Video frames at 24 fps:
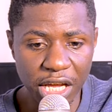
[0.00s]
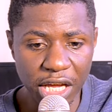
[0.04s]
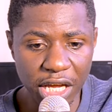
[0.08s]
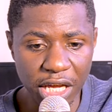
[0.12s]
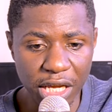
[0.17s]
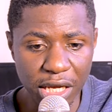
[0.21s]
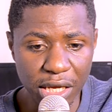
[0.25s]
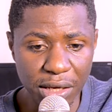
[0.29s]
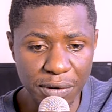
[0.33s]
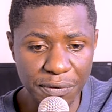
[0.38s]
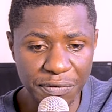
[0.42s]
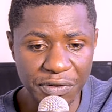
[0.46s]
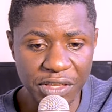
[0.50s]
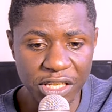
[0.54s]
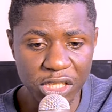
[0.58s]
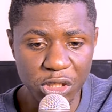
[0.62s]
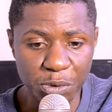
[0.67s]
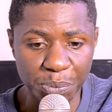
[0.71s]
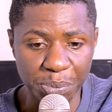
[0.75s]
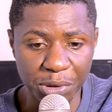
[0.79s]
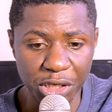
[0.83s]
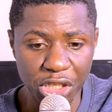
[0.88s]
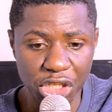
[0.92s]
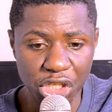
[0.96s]
If the
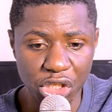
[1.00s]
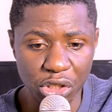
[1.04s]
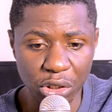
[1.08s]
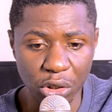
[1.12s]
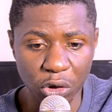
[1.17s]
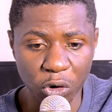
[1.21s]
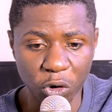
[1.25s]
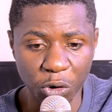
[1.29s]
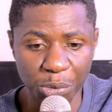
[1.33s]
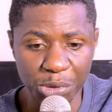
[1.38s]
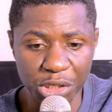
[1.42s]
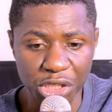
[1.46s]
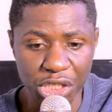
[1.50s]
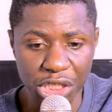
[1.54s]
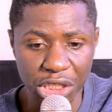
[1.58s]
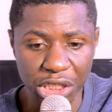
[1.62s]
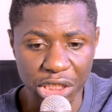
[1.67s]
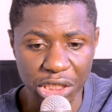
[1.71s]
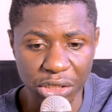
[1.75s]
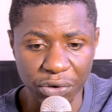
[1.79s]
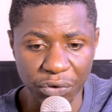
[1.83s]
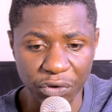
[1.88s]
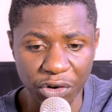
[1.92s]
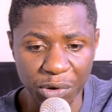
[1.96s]
special
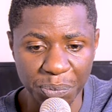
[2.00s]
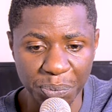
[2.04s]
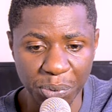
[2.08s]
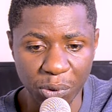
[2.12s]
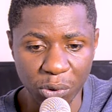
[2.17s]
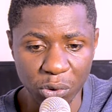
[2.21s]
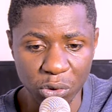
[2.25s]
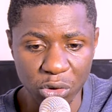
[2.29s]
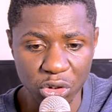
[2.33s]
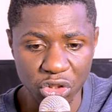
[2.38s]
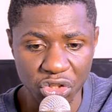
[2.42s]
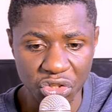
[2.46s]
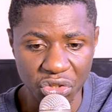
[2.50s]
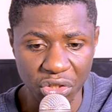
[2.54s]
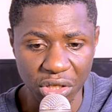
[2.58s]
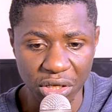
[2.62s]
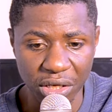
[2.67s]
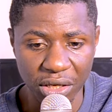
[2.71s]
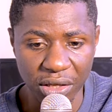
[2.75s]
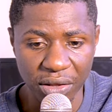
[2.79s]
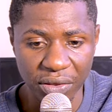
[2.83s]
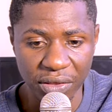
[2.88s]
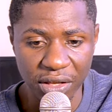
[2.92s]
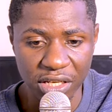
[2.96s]
committee reports
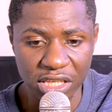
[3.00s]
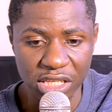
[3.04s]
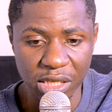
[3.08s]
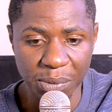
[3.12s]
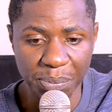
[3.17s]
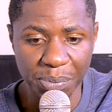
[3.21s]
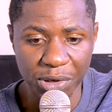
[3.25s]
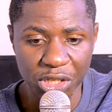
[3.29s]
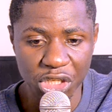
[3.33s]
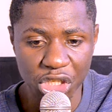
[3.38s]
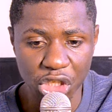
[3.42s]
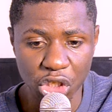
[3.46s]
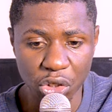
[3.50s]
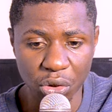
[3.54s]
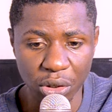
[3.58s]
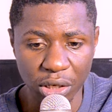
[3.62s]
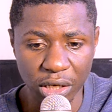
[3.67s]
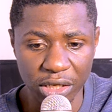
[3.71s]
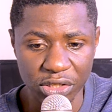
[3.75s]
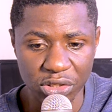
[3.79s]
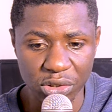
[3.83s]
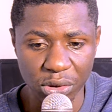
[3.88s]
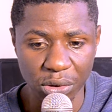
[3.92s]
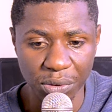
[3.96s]
that the
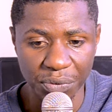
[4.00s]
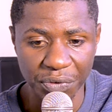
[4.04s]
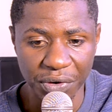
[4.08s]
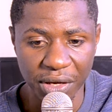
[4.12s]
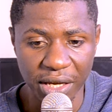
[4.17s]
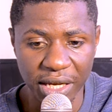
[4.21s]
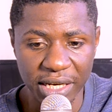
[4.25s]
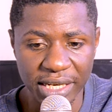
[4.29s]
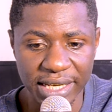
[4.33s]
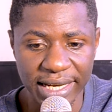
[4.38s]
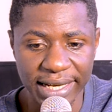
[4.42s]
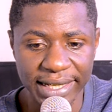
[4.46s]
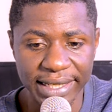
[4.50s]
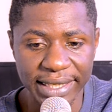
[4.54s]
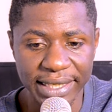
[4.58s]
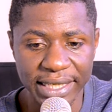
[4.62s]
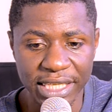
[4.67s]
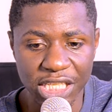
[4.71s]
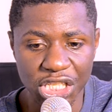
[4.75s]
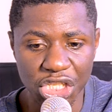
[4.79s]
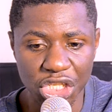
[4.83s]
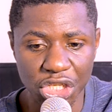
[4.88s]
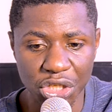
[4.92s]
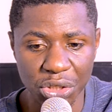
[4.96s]
particulars of any
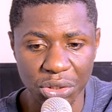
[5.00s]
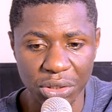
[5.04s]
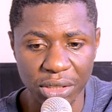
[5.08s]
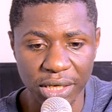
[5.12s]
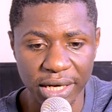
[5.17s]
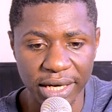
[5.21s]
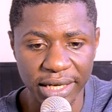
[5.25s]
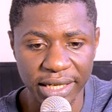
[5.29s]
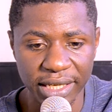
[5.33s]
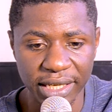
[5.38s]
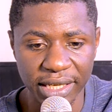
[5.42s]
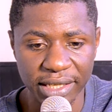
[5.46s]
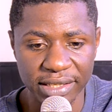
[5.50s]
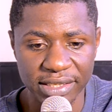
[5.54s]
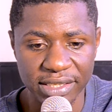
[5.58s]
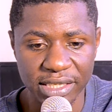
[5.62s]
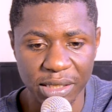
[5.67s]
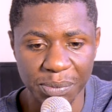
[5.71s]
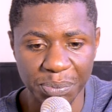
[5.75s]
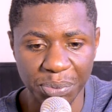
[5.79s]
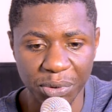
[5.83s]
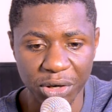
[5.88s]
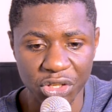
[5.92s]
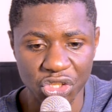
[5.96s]
allegation against
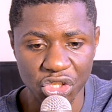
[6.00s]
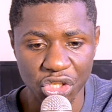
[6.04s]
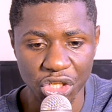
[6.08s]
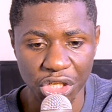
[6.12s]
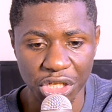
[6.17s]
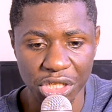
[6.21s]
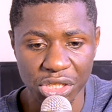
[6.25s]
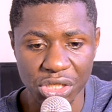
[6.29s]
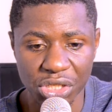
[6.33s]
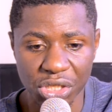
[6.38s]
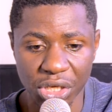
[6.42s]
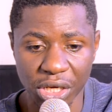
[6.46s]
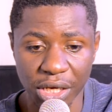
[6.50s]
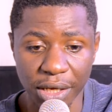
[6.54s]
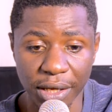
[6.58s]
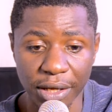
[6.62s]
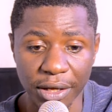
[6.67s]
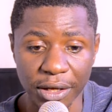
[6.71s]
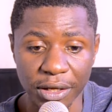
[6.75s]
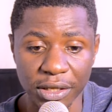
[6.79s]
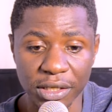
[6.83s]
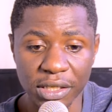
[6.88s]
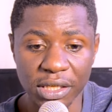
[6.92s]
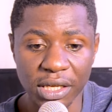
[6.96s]
the President,
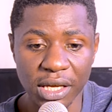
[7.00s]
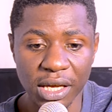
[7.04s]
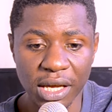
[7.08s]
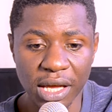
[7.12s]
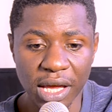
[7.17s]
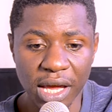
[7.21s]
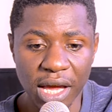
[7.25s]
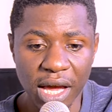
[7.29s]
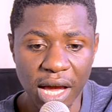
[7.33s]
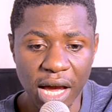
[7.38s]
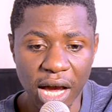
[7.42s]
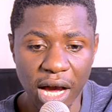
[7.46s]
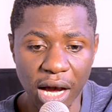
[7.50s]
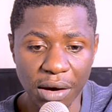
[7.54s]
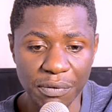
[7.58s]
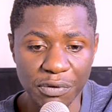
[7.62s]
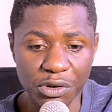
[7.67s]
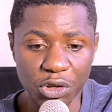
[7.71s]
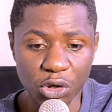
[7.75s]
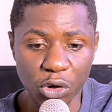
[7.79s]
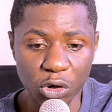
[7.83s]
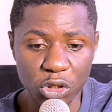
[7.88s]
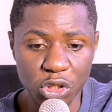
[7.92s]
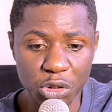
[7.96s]
A,
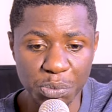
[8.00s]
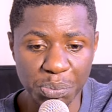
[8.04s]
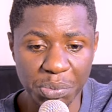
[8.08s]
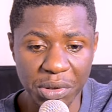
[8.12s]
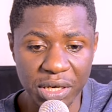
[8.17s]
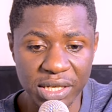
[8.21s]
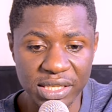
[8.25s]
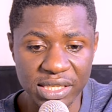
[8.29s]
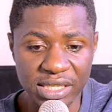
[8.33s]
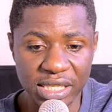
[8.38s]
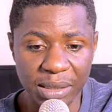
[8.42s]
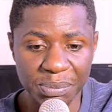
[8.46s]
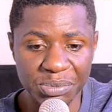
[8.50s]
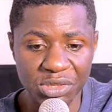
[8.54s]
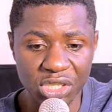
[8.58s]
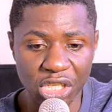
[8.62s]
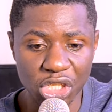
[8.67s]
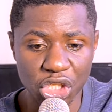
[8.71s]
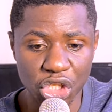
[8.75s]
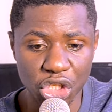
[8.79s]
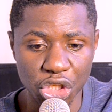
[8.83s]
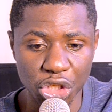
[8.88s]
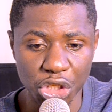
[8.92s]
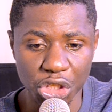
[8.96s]
have not been
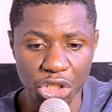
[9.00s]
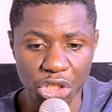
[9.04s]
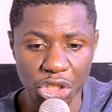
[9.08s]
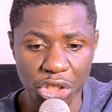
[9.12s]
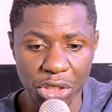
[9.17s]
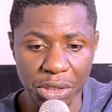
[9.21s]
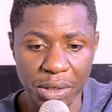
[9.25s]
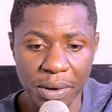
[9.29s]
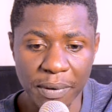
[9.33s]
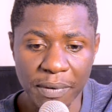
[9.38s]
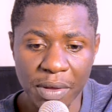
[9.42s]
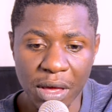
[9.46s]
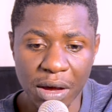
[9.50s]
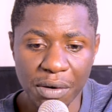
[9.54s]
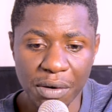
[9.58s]
substantiated,